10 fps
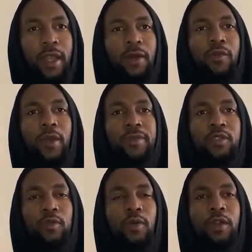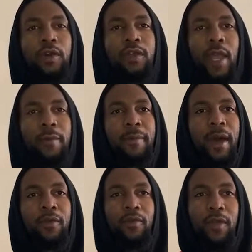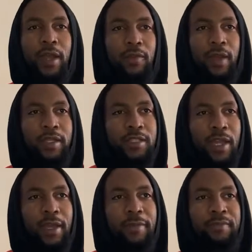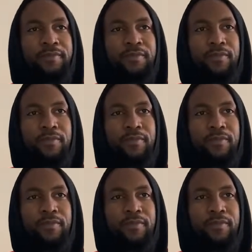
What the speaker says: Now, Web 2.0 came about right around the time